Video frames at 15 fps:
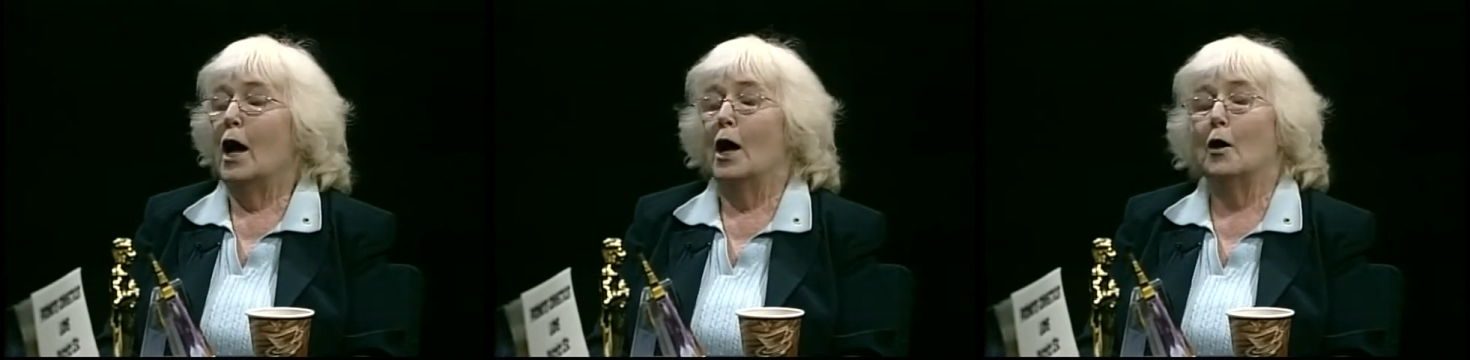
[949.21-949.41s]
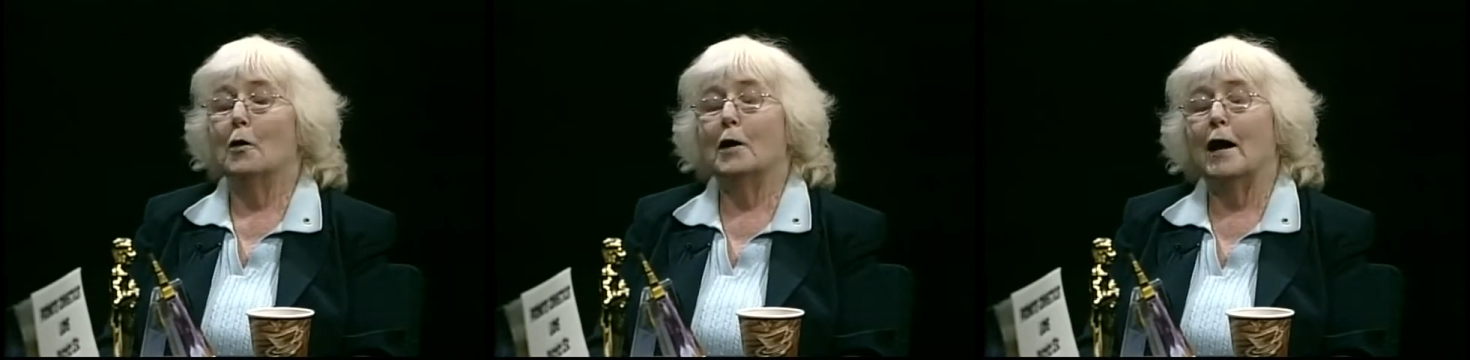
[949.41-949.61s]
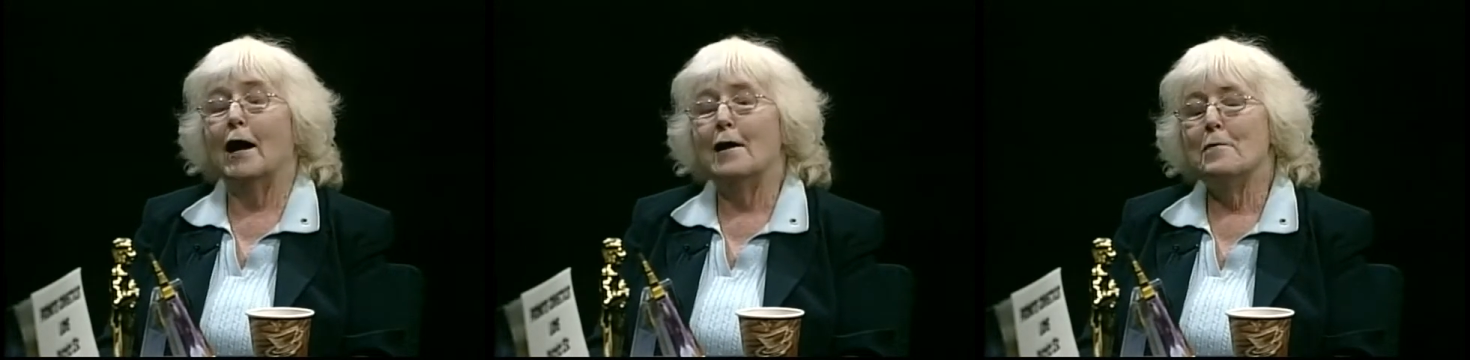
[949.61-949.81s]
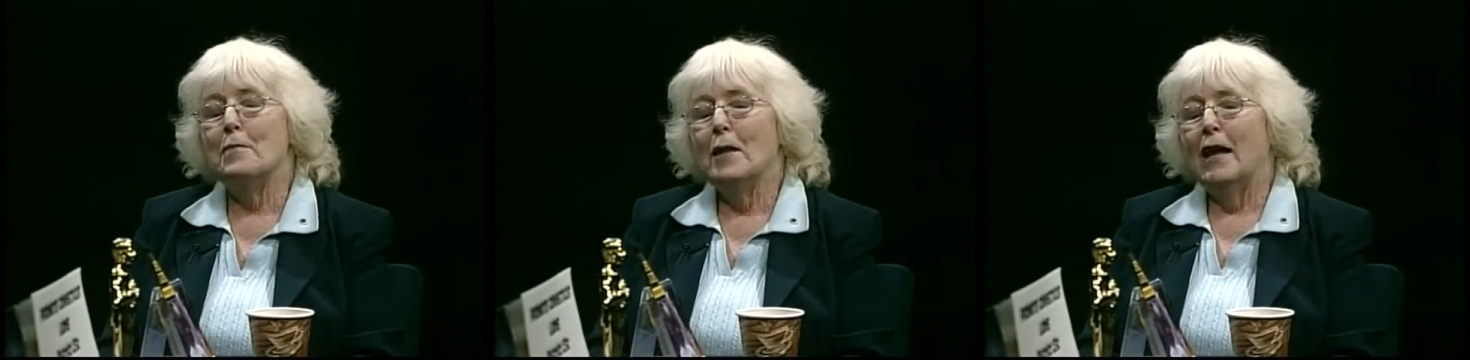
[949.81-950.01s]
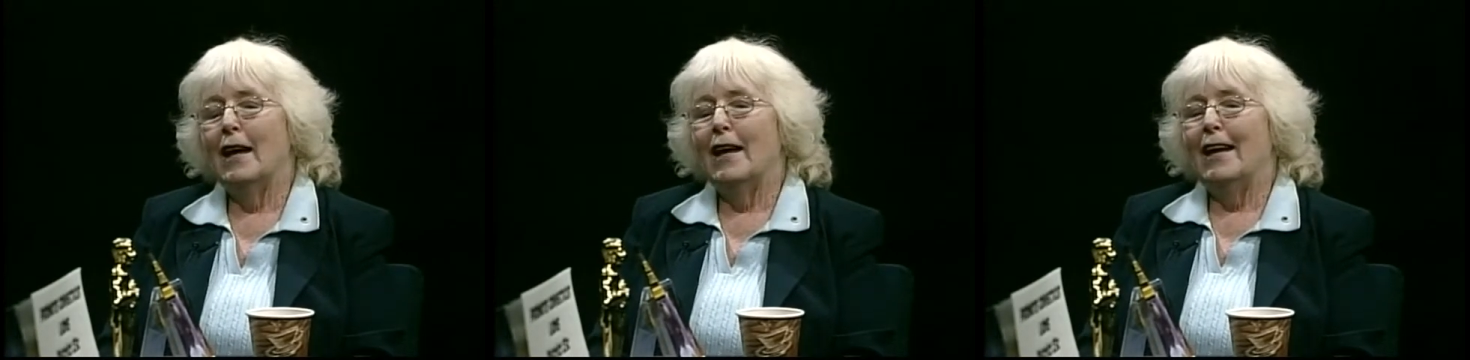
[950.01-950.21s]
Okay,
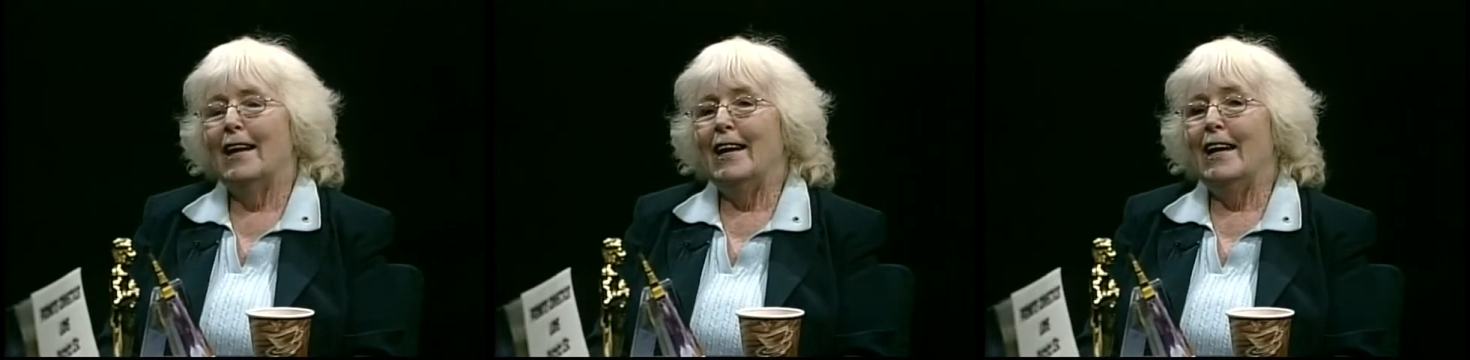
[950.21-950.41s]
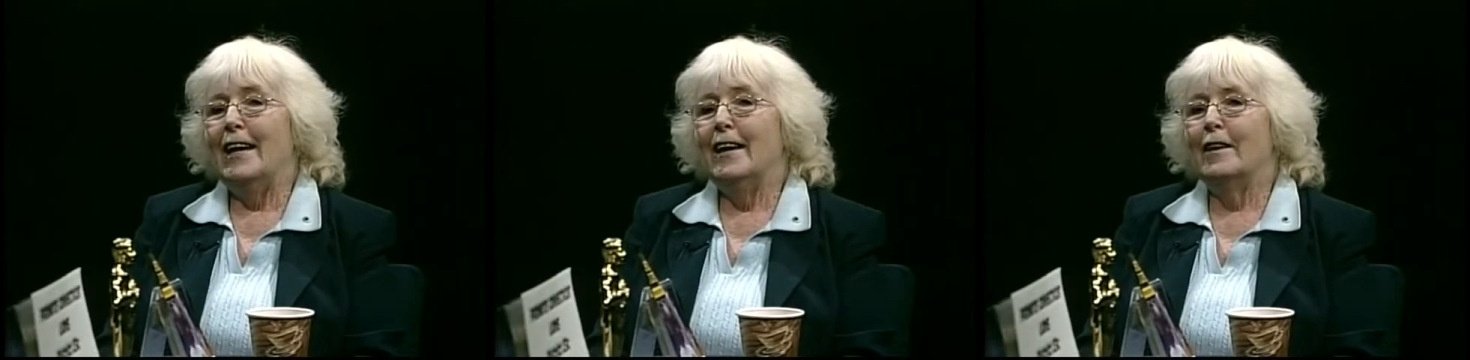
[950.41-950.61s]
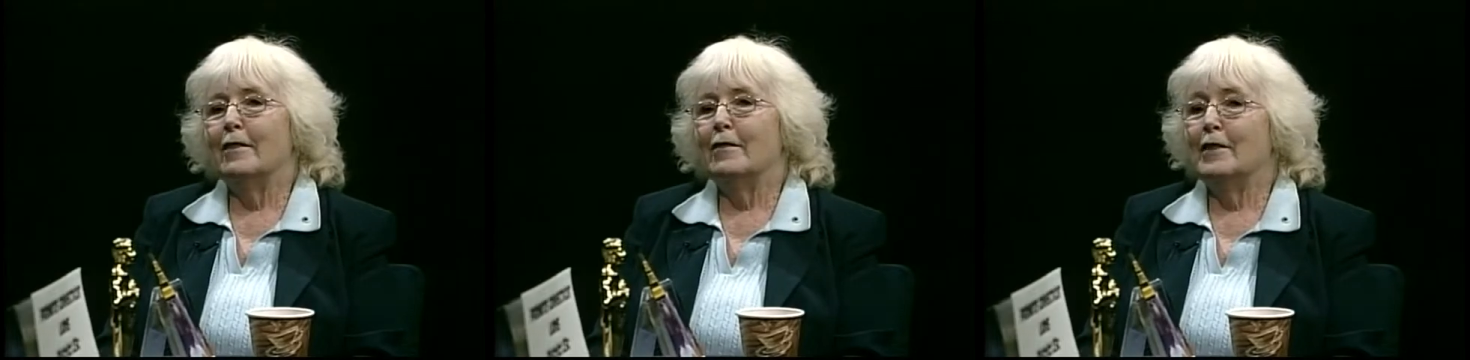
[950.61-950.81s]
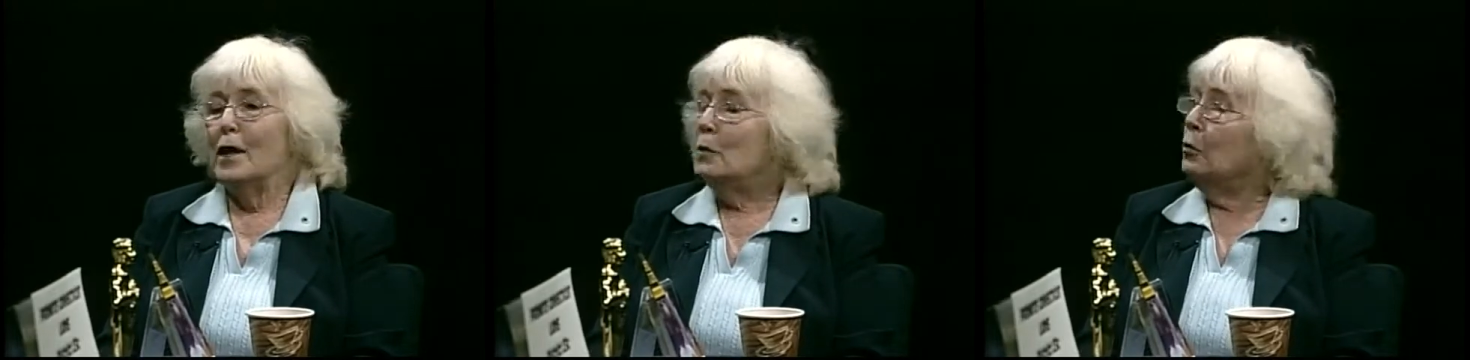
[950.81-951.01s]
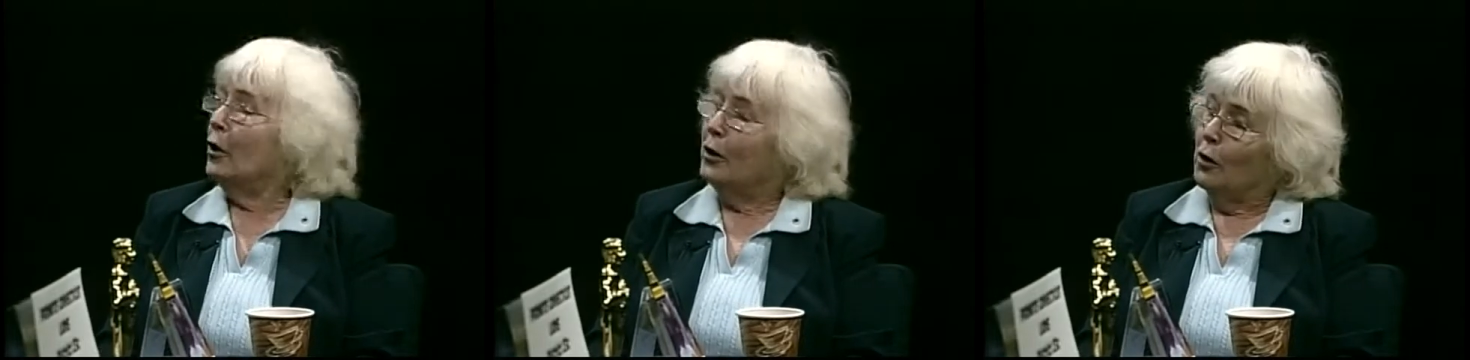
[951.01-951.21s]
and they
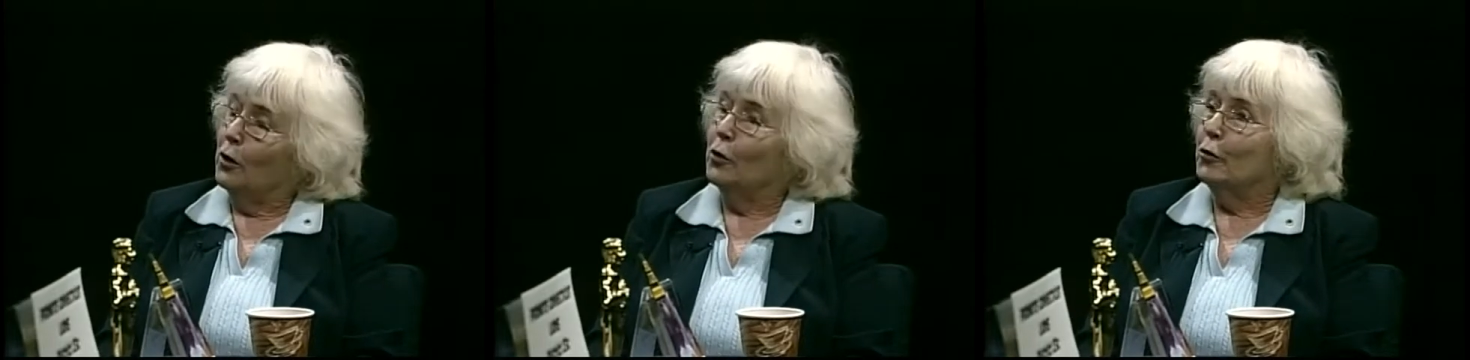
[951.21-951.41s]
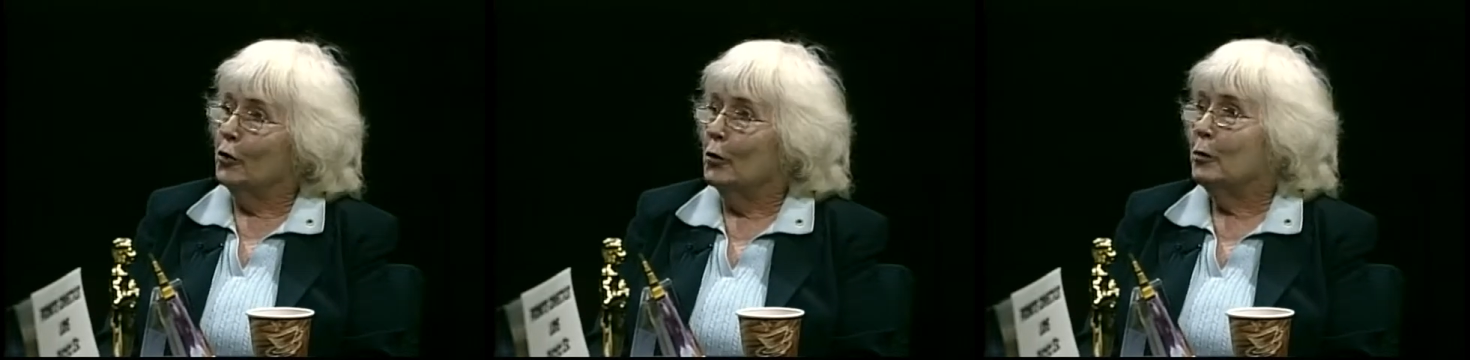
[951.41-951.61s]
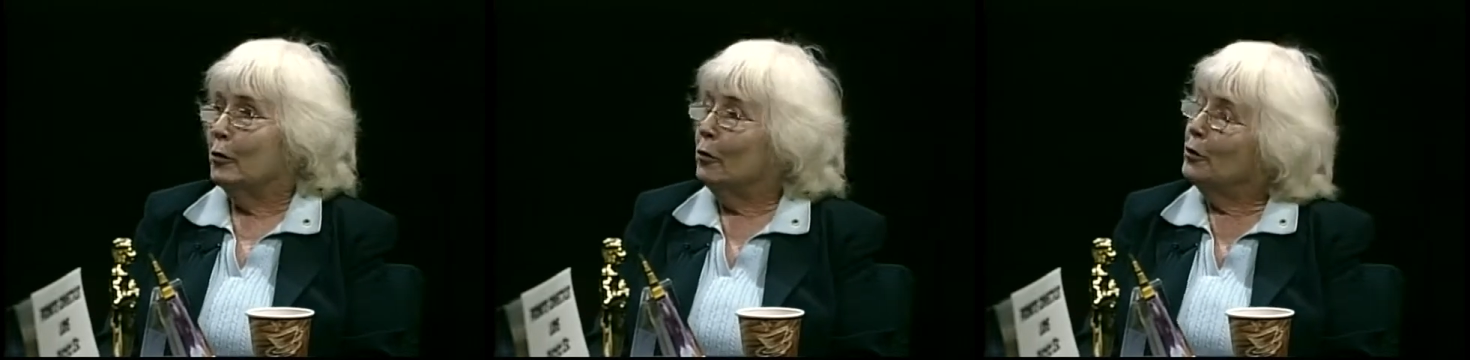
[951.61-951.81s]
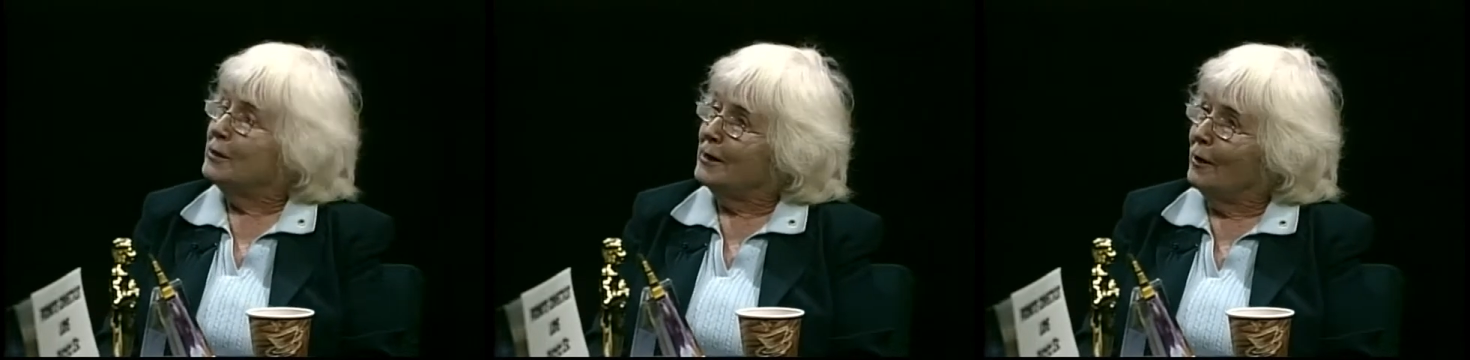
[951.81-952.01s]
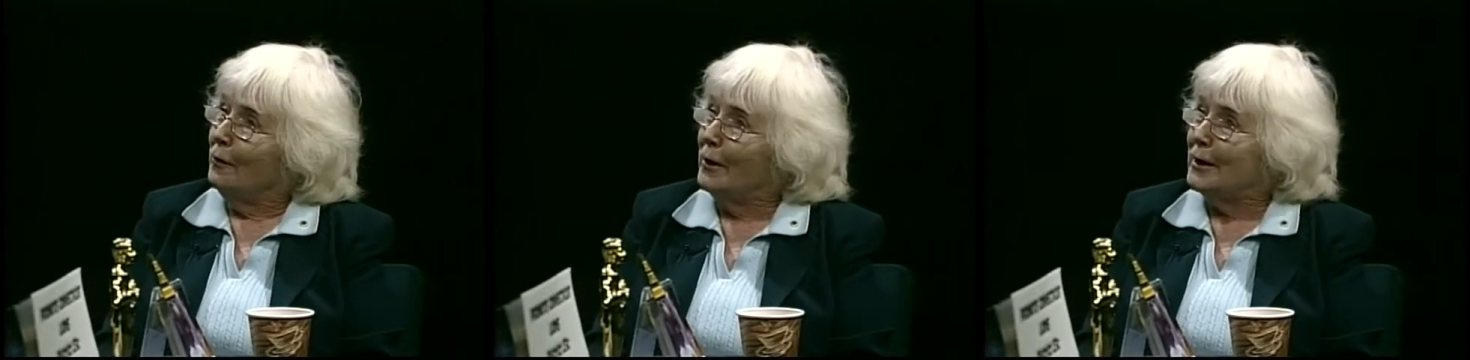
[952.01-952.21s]
brought a whole group of
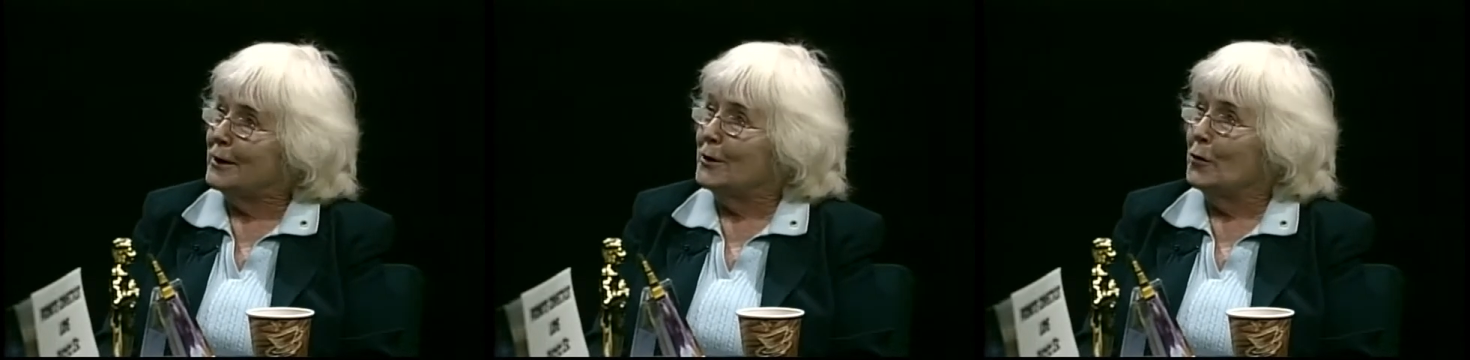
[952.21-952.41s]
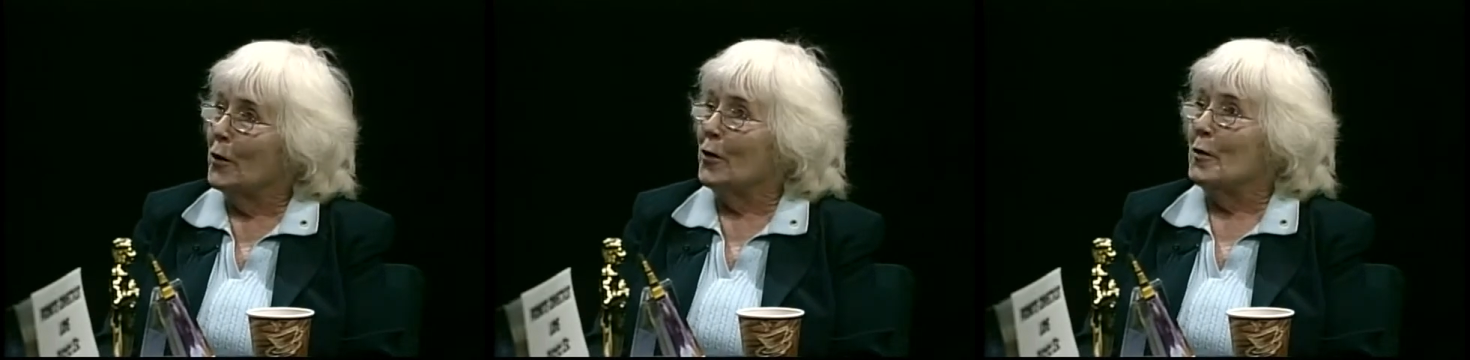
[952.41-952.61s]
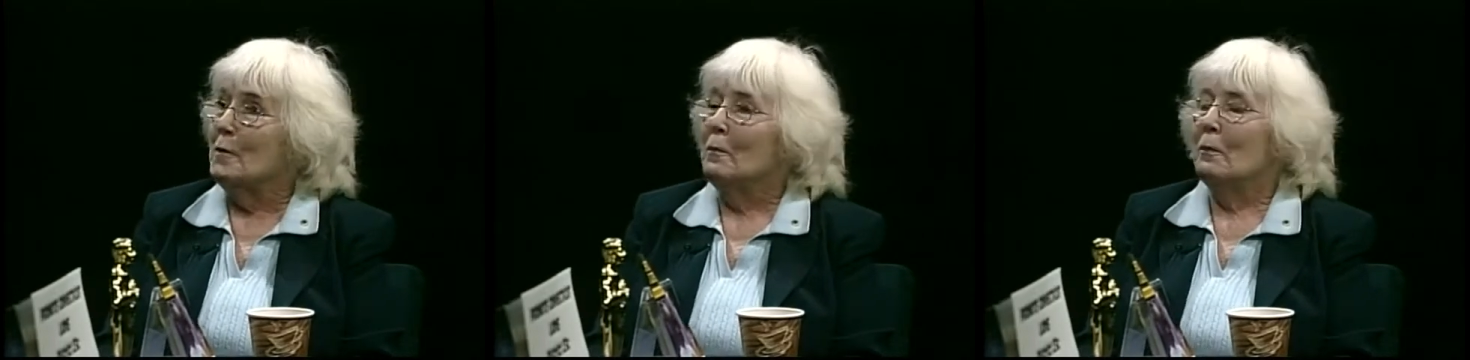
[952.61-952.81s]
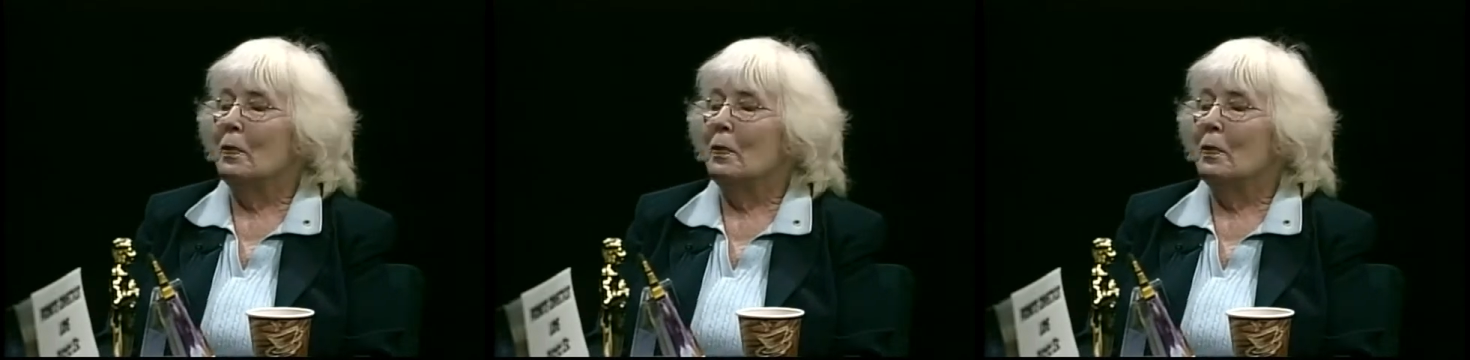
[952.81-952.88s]
Rotarians with them.